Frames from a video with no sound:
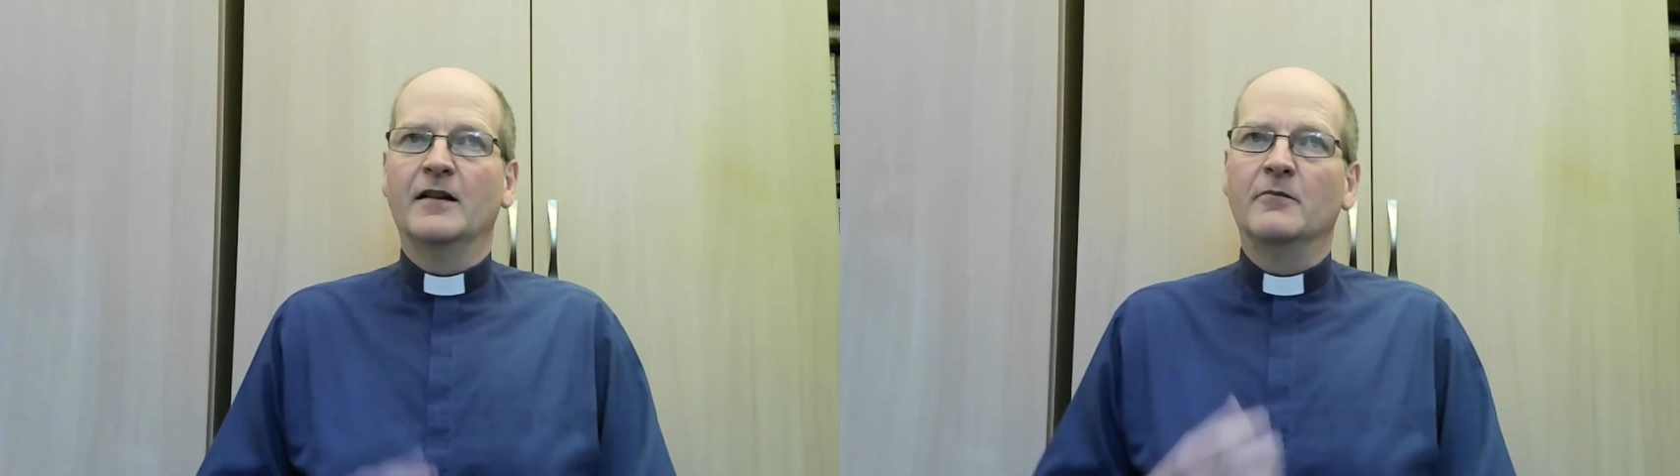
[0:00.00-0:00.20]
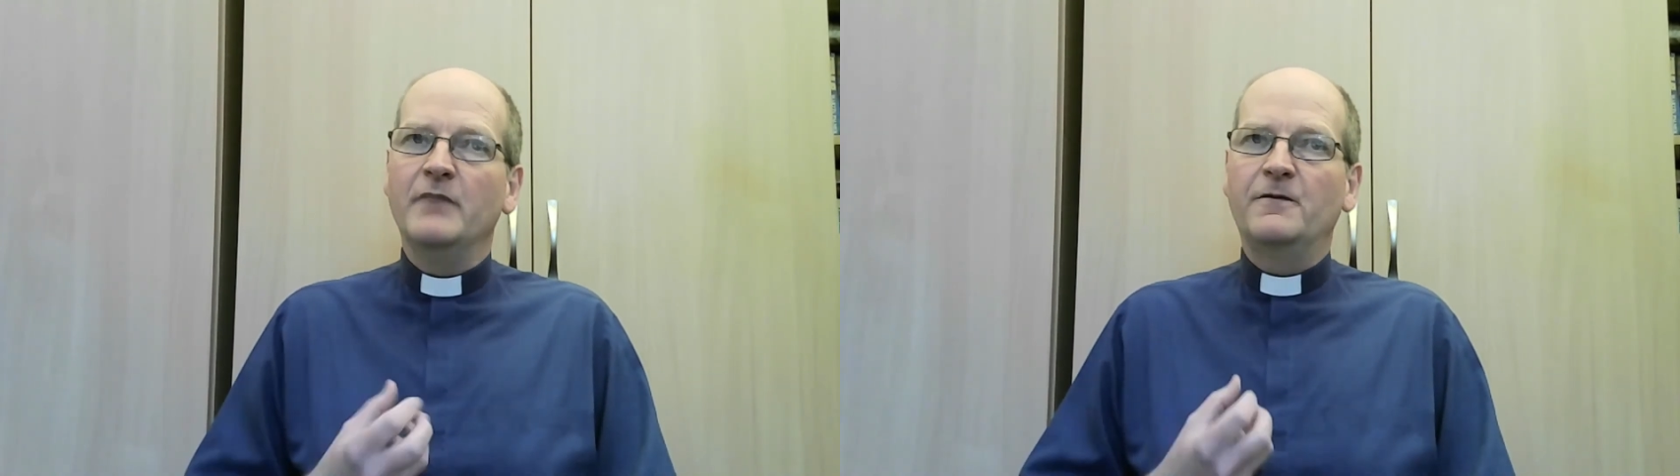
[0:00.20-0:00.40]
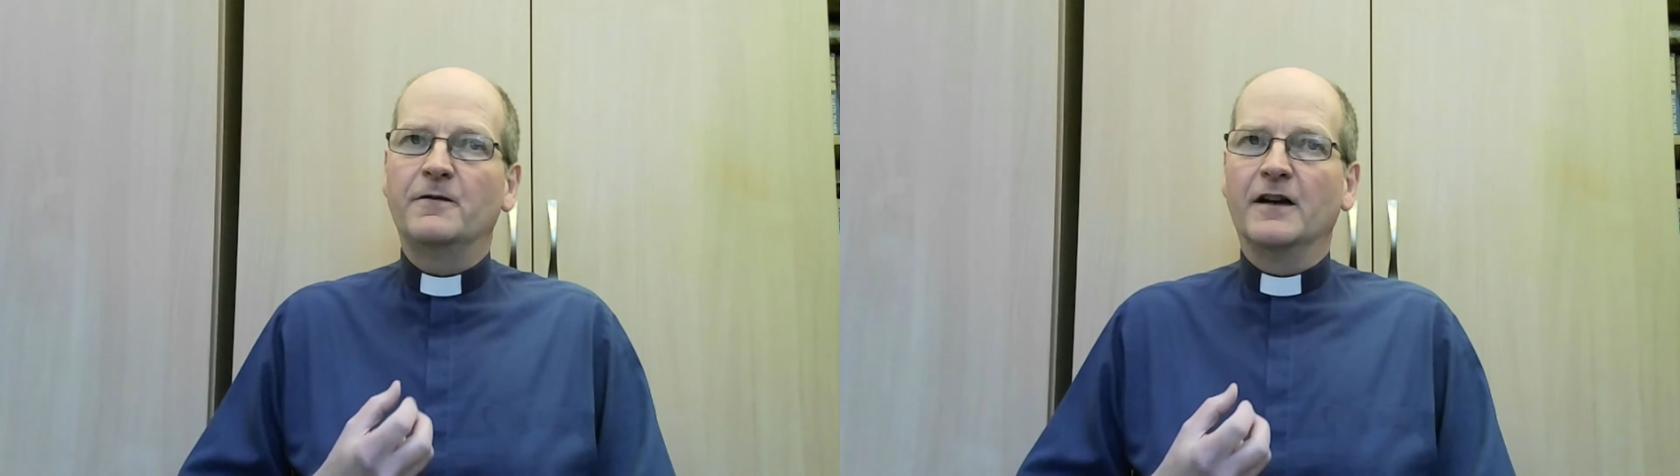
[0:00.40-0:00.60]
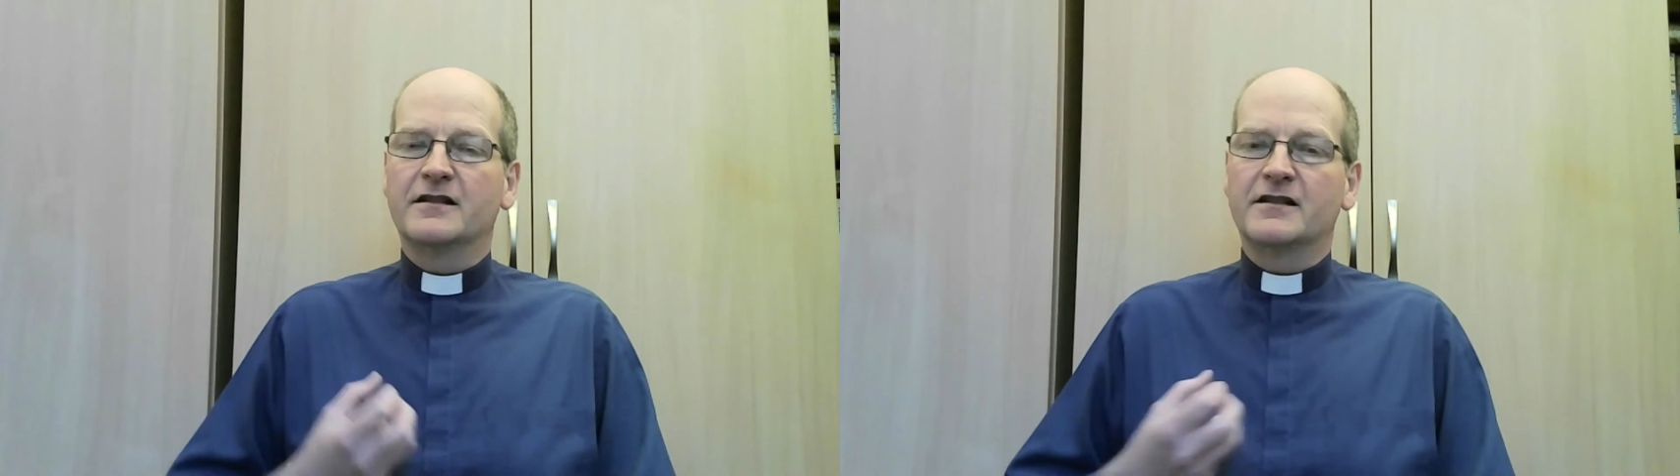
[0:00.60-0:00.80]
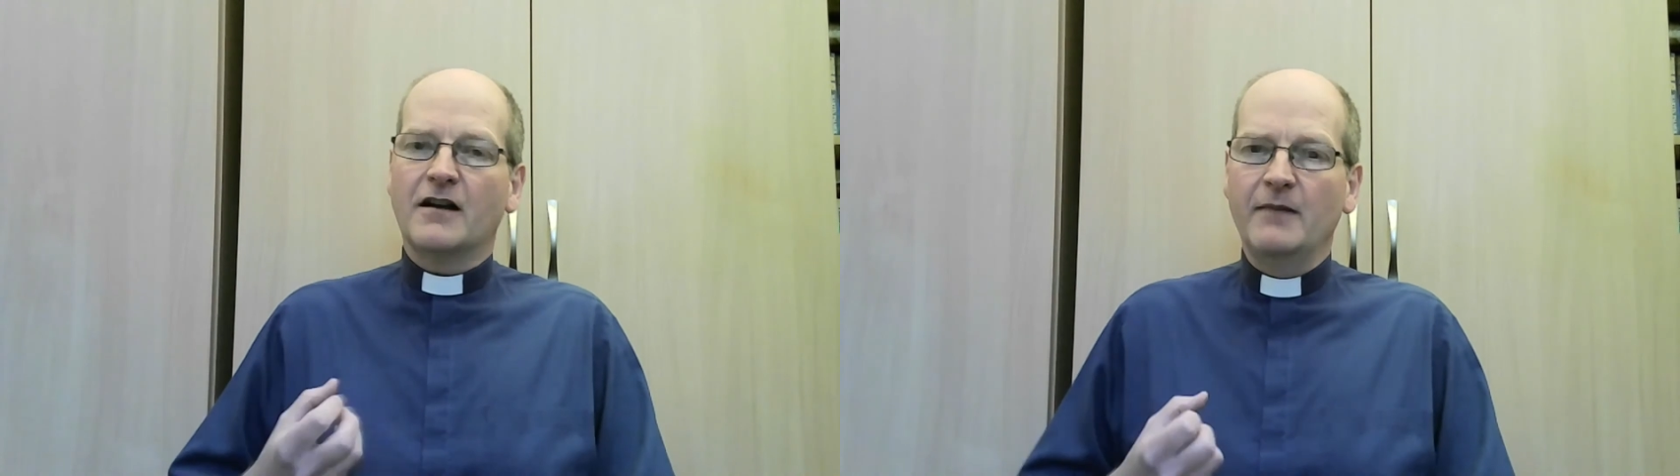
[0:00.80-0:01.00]
Me
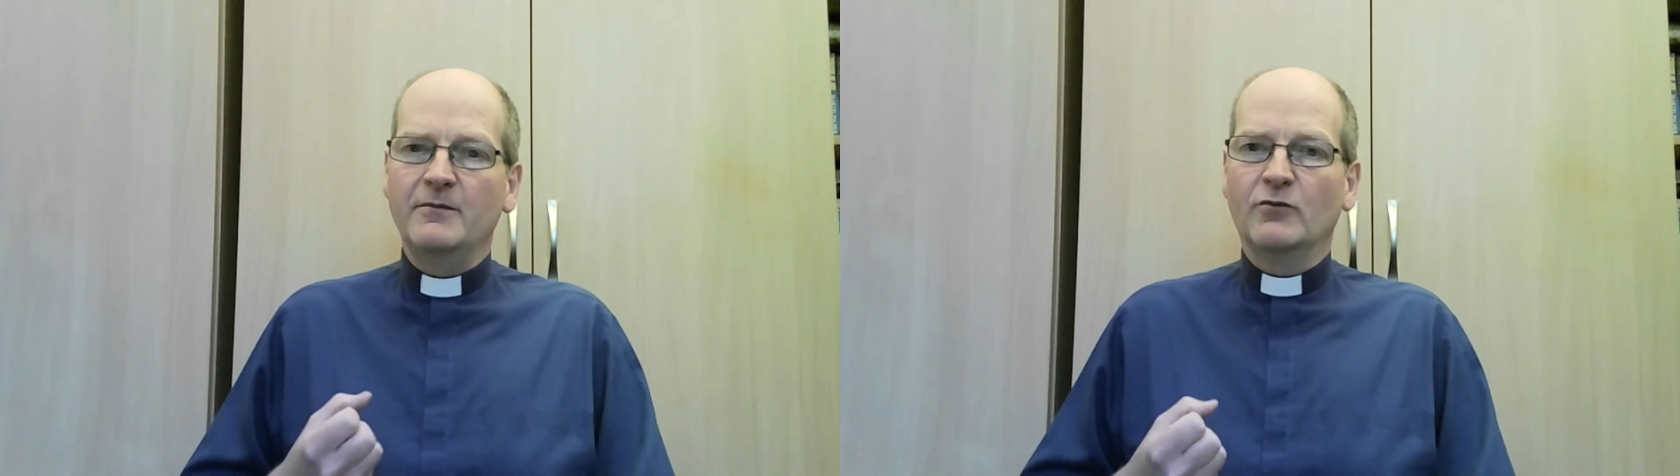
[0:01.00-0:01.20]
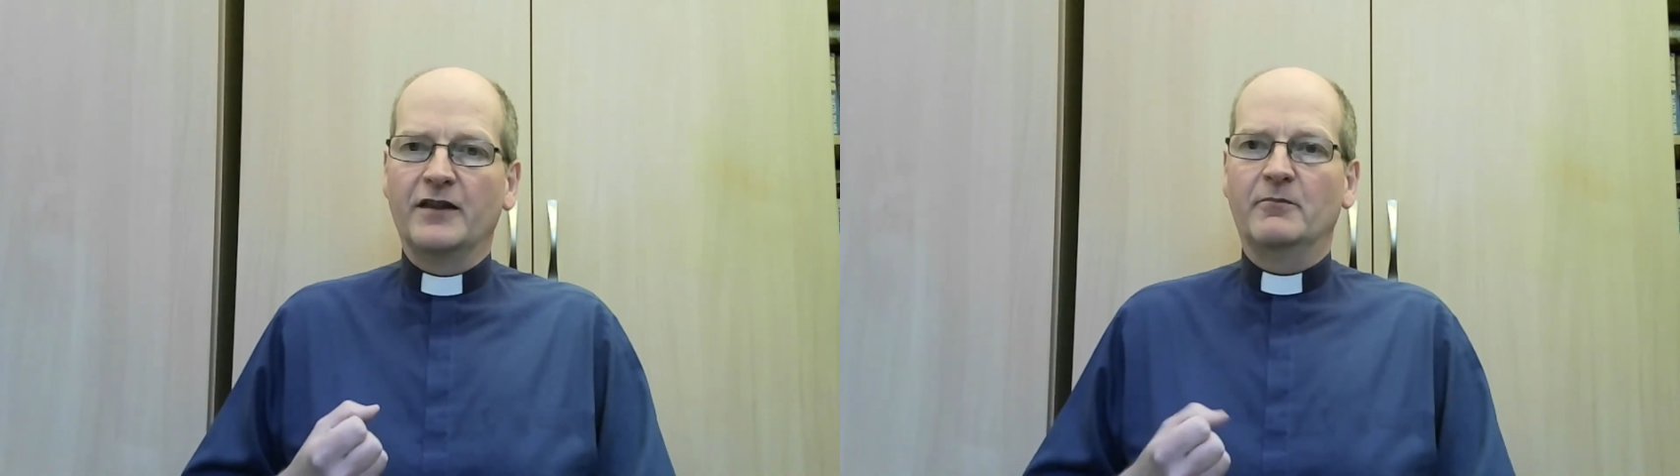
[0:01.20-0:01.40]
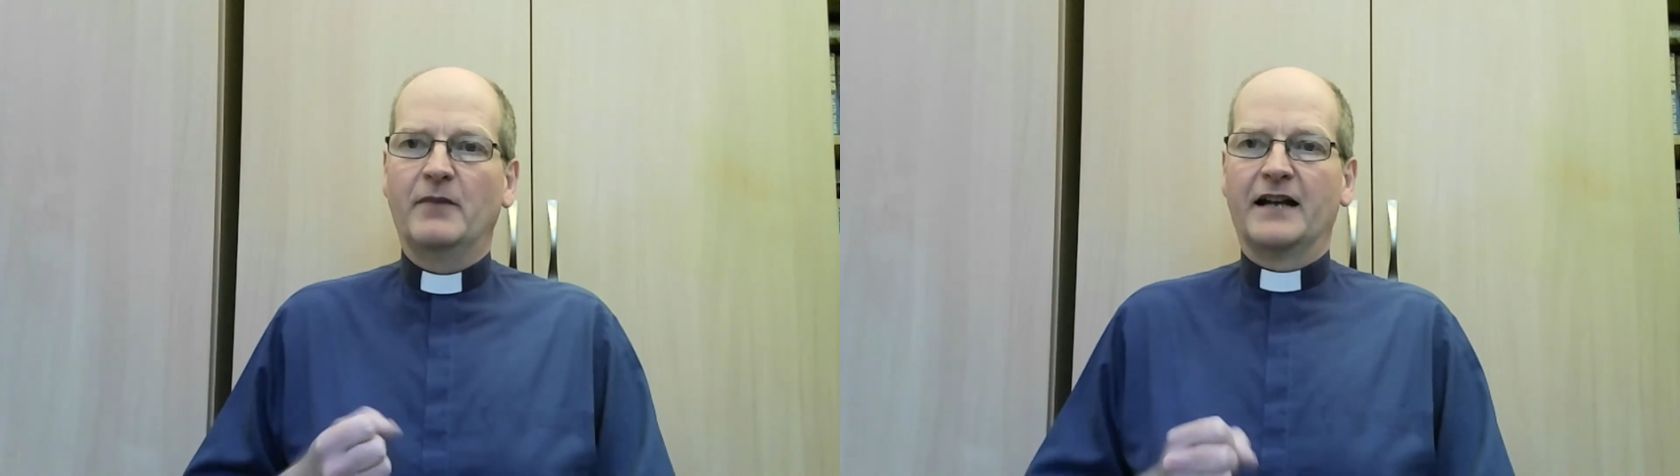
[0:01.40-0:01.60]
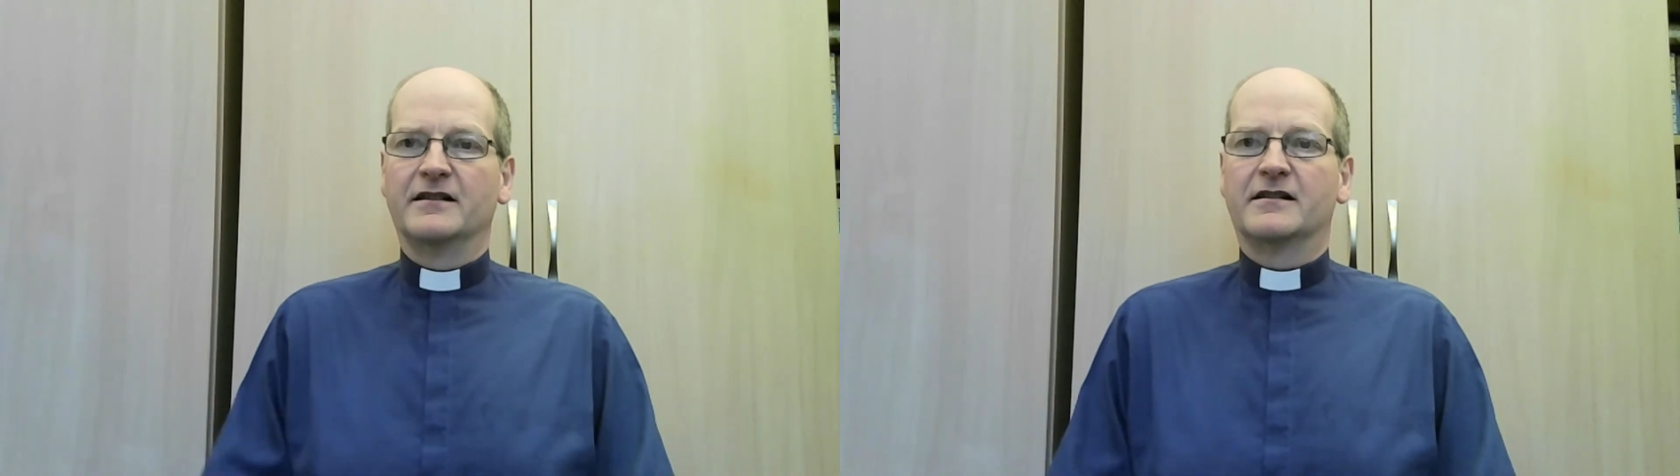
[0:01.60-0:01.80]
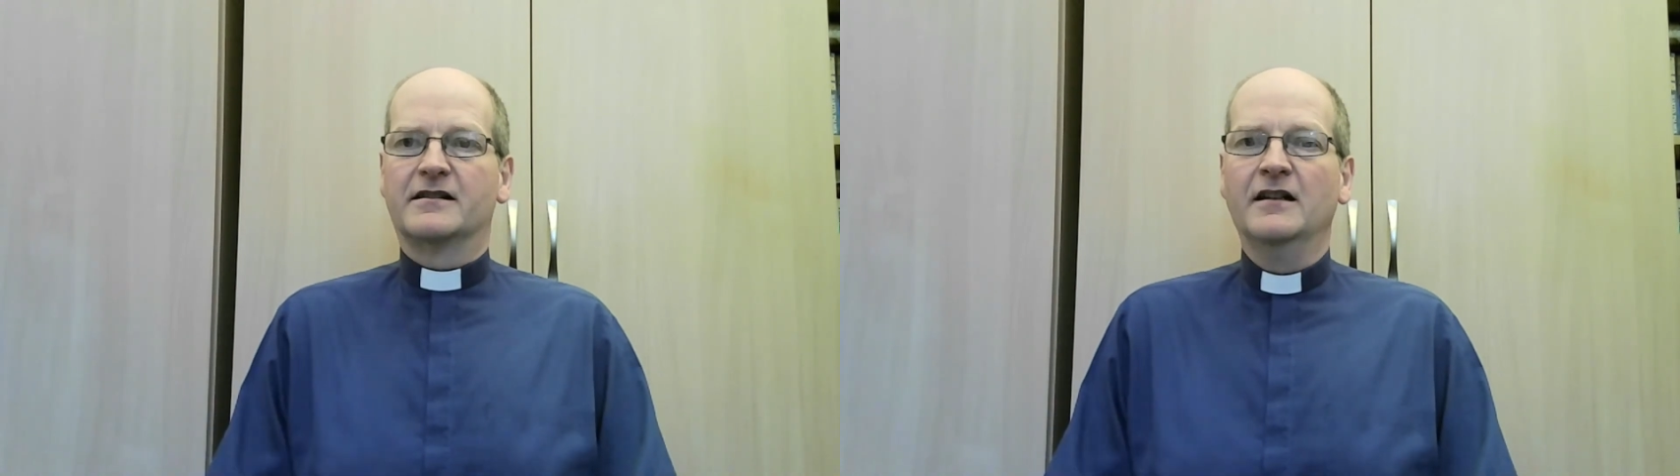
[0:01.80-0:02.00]
first, I'm the one that
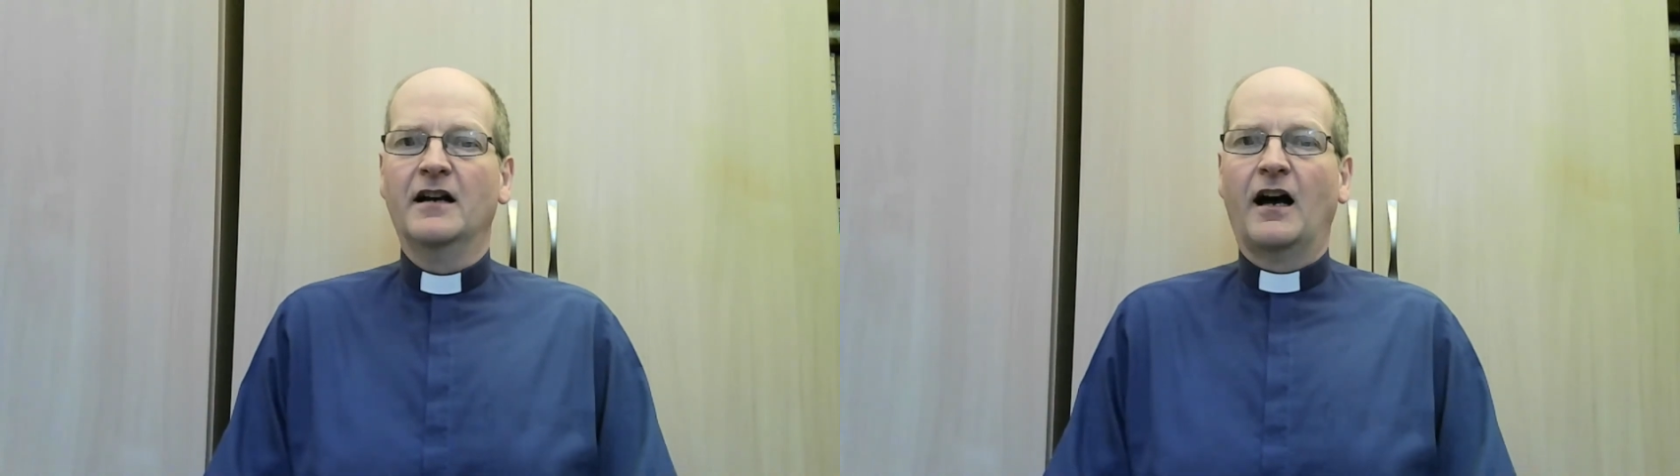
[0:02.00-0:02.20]
matters.